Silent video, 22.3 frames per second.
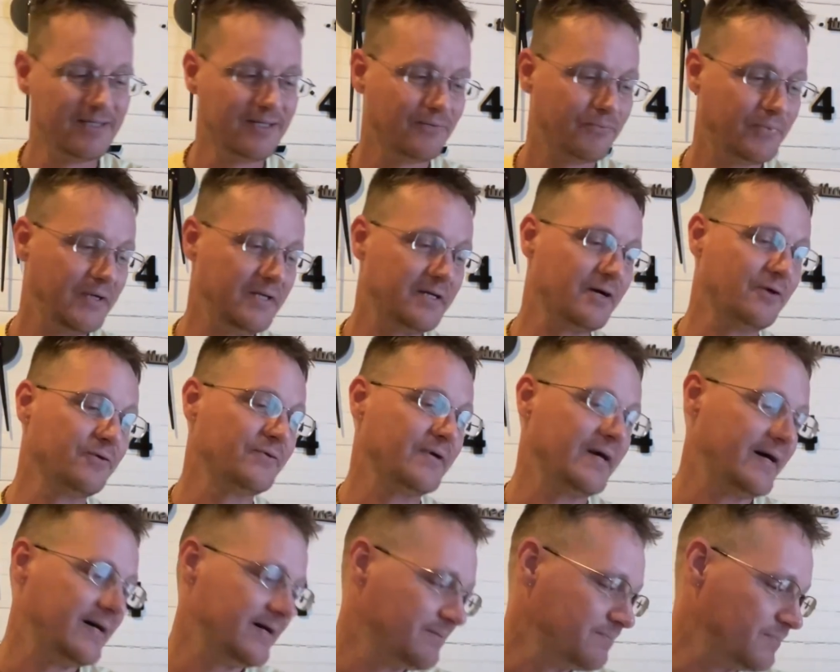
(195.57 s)
We know
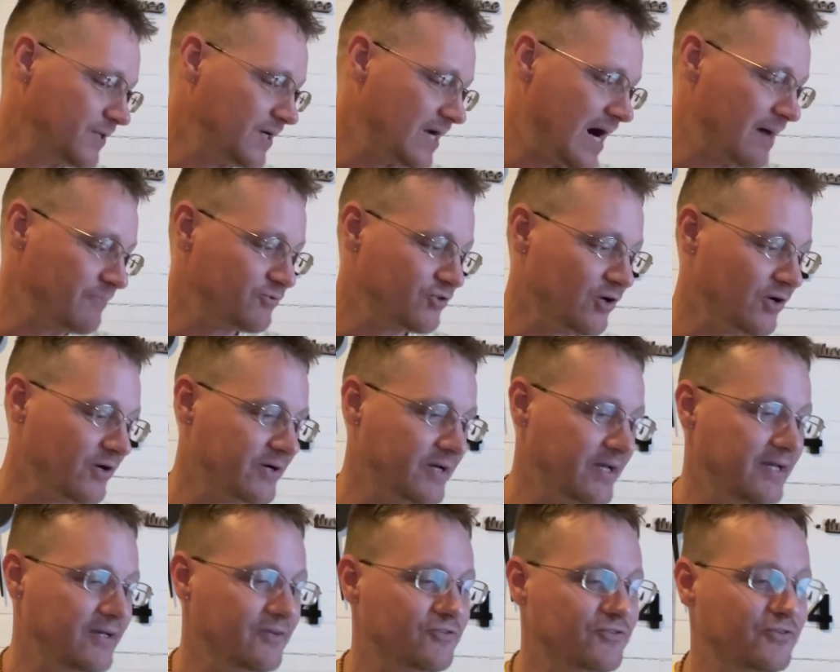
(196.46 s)
that. But I'm
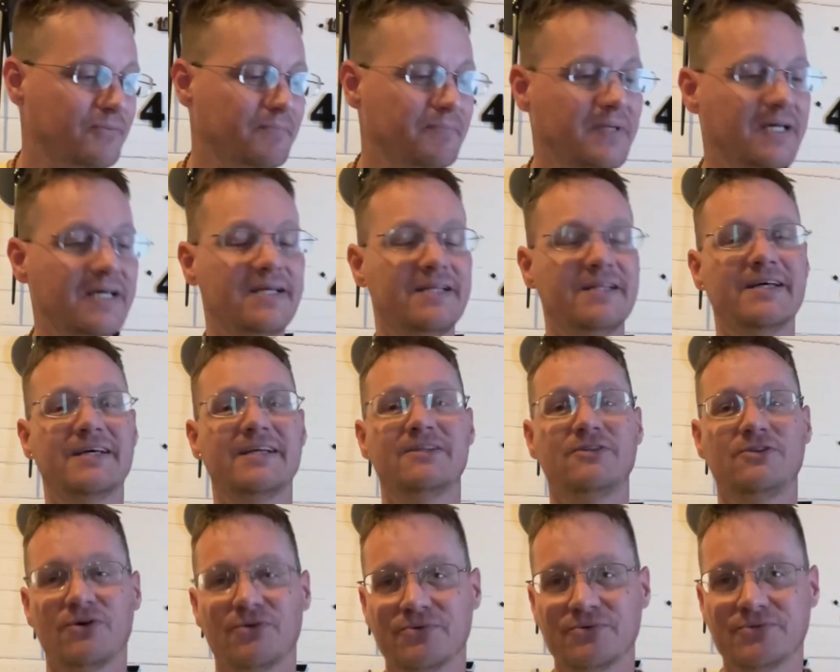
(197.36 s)
talking to men that
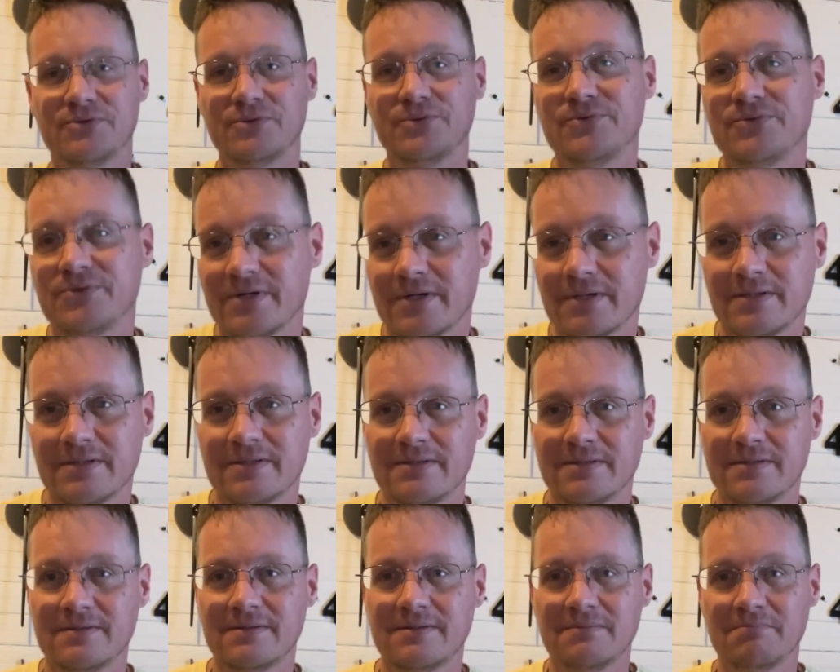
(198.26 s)
don't do dirt.
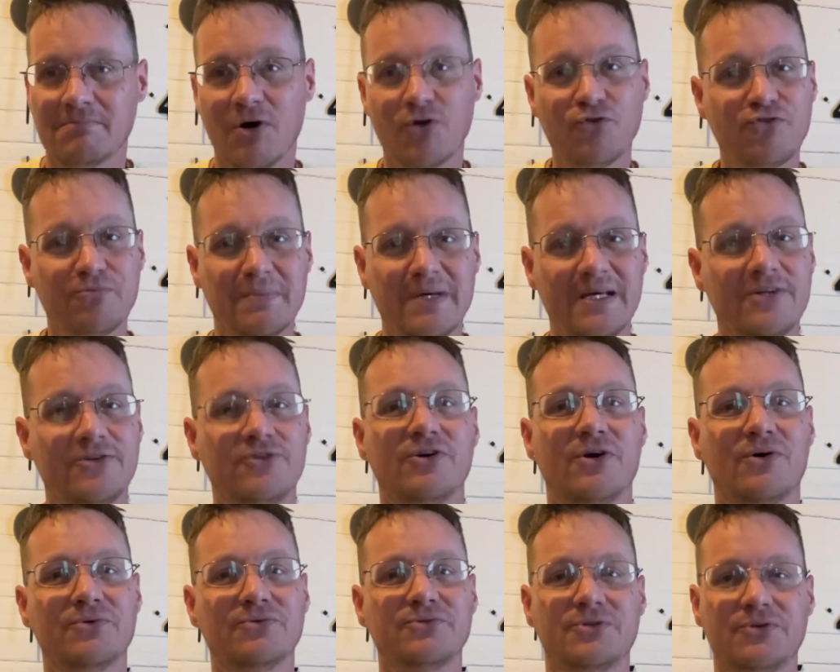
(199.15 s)
Most men
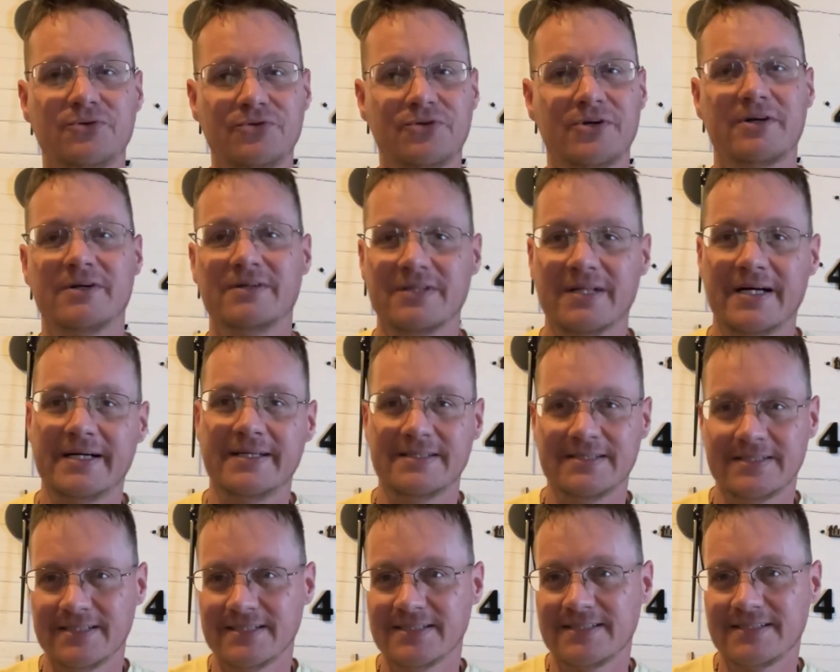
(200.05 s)
don't do dirt like
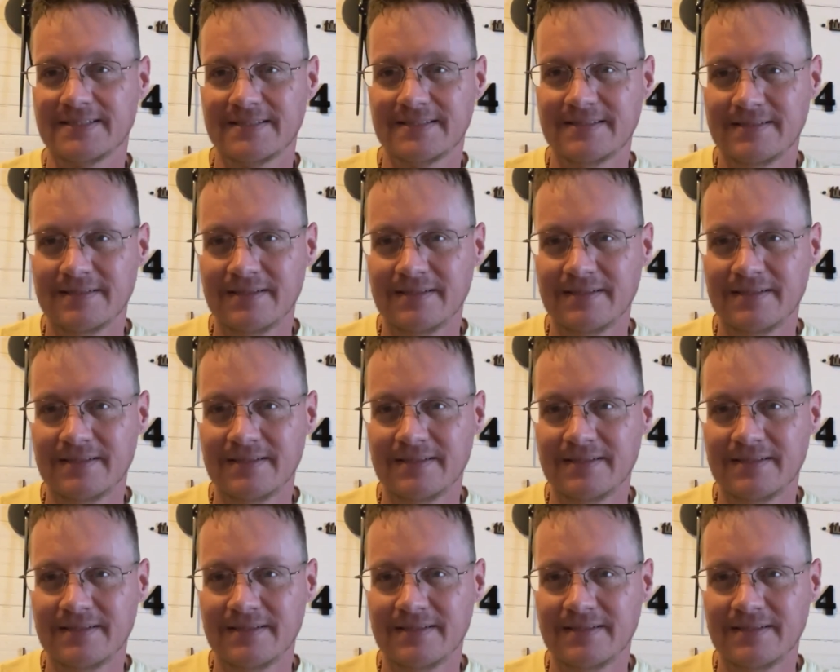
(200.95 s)
this.